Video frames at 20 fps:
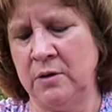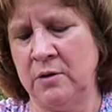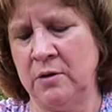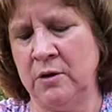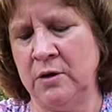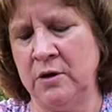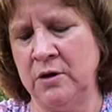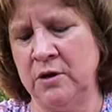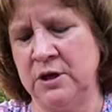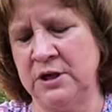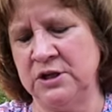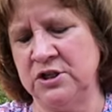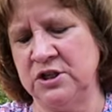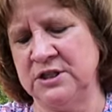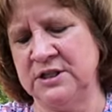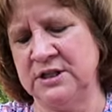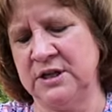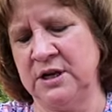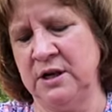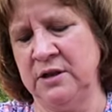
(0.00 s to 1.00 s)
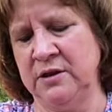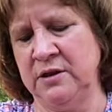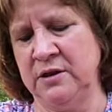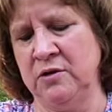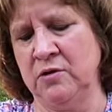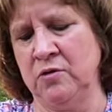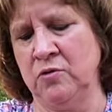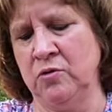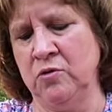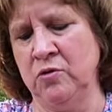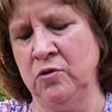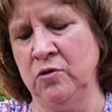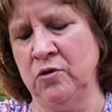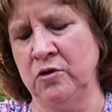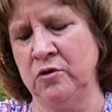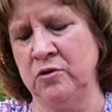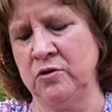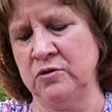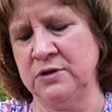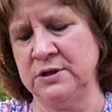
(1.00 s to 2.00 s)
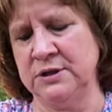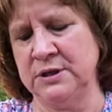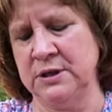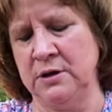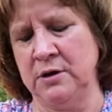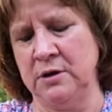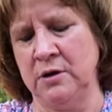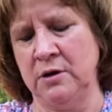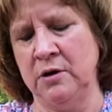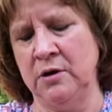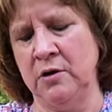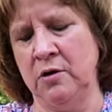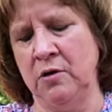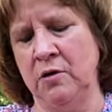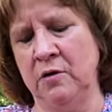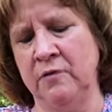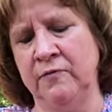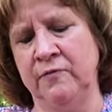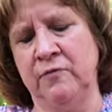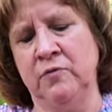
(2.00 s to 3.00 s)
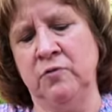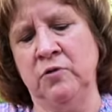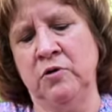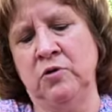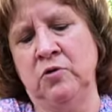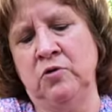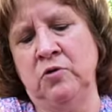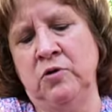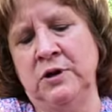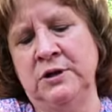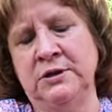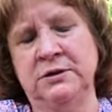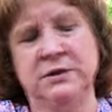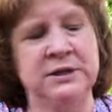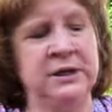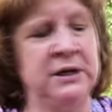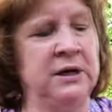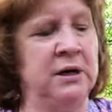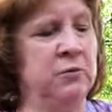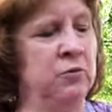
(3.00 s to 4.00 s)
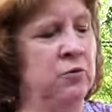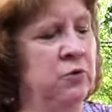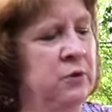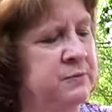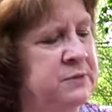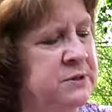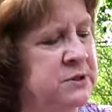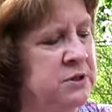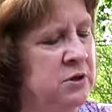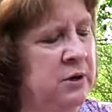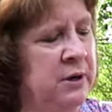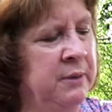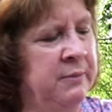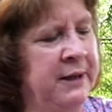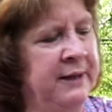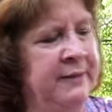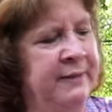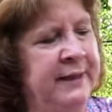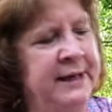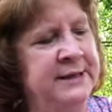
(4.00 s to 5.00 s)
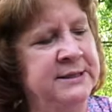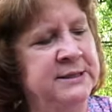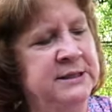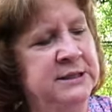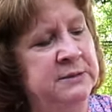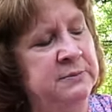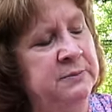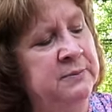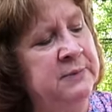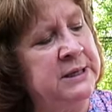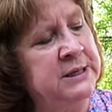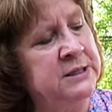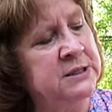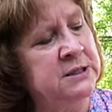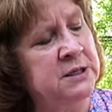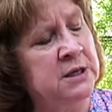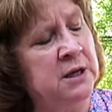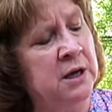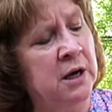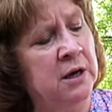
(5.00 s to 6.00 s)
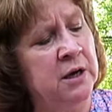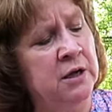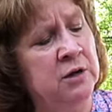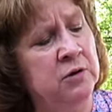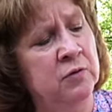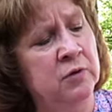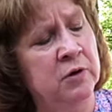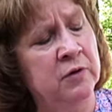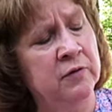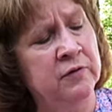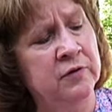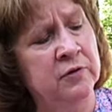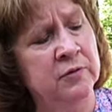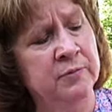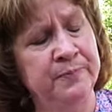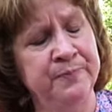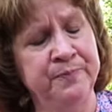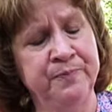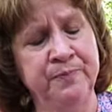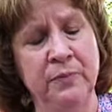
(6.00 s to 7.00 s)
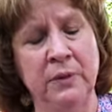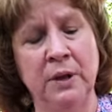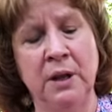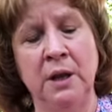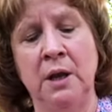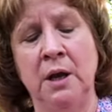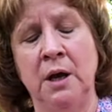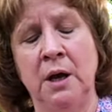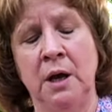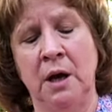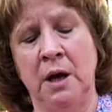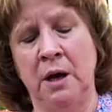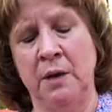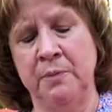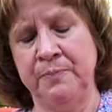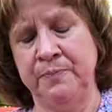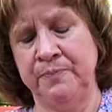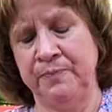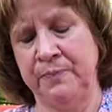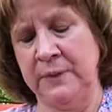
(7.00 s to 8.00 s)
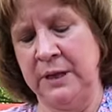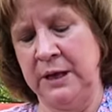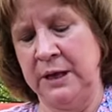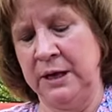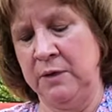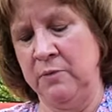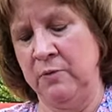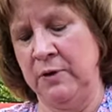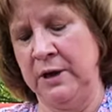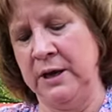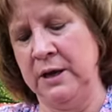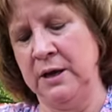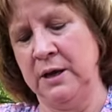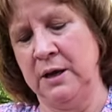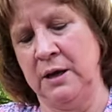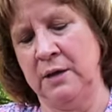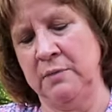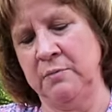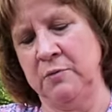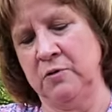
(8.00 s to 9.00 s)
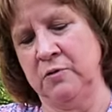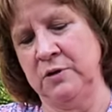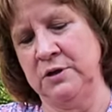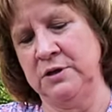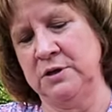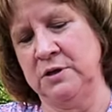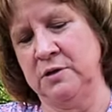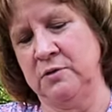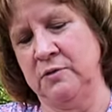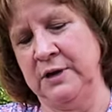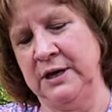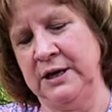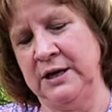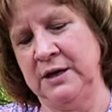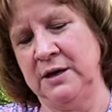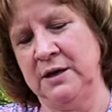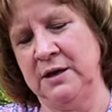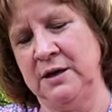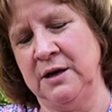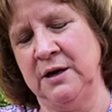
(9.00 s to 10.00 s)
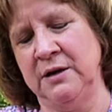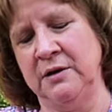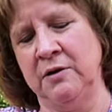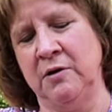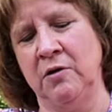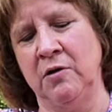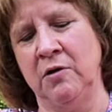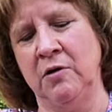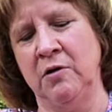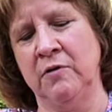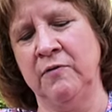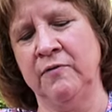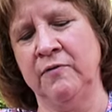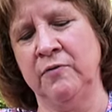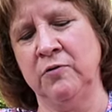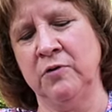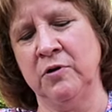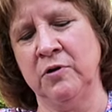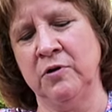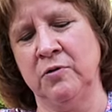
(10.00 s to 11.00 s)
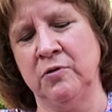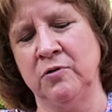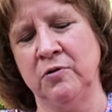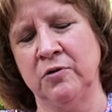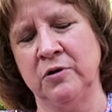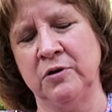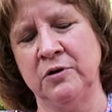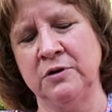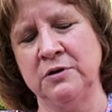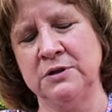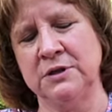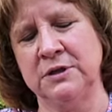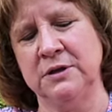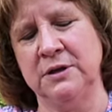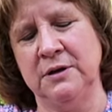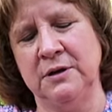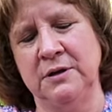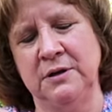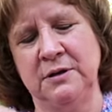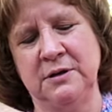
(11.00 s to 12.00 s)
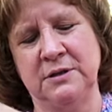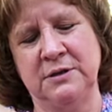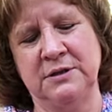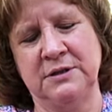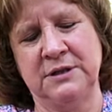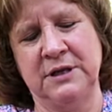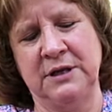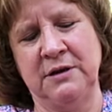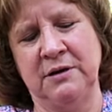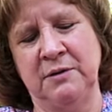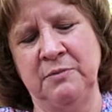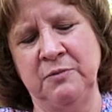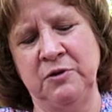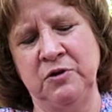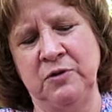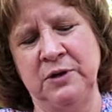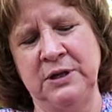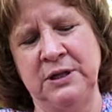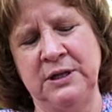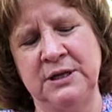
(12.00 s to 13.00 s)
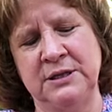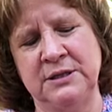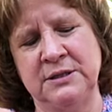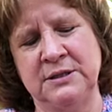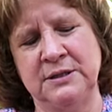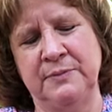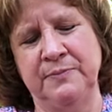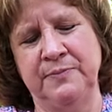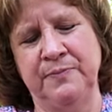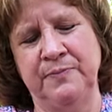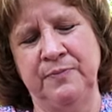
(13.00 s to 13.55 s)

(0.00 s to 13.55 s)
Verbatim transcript: Or you can just cut the corners on all four corners. See how, whoops, sorry about that. Didn't mean to knock you over. Um, anyway, I'm going to go ahead and cut all four corners. See how I'm doing this?